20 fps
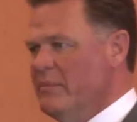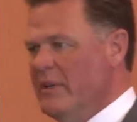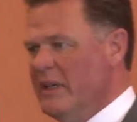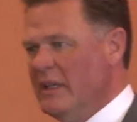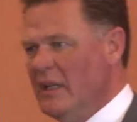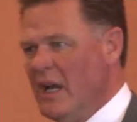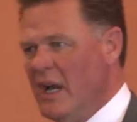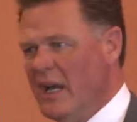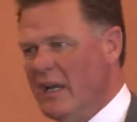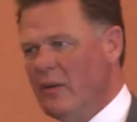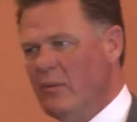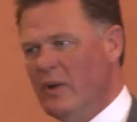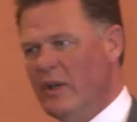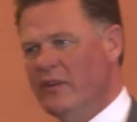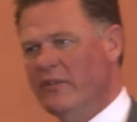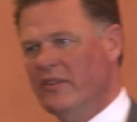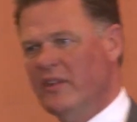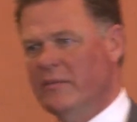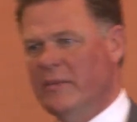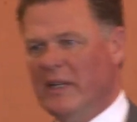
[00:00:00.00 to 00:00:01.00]
be like, what
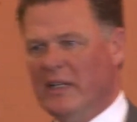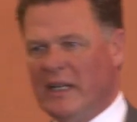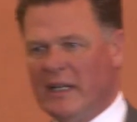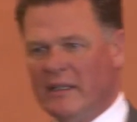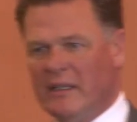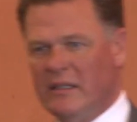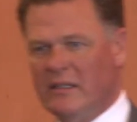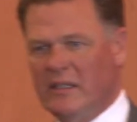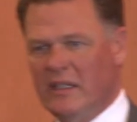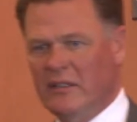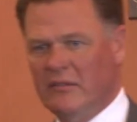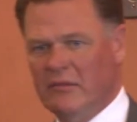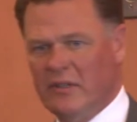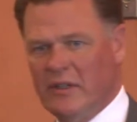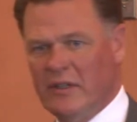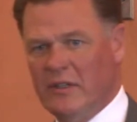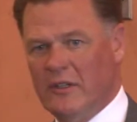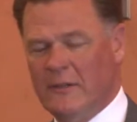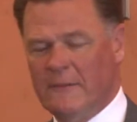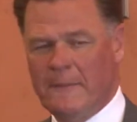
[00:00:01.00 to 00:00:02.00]
it's going to be like to deal
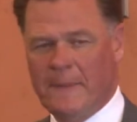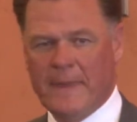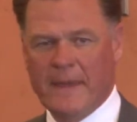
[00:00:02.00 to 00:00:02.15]
with you.